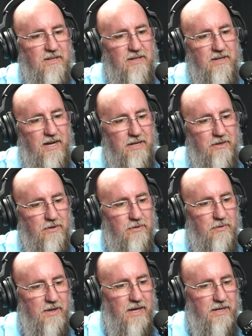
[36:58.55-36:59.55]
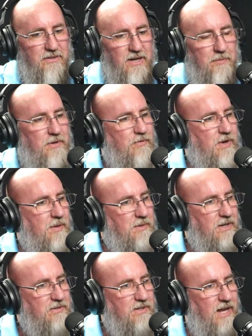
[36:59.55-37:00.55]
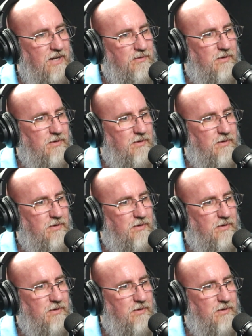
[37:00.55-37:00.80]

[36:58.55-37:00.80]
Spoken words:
I know anytime you've come to us and asked for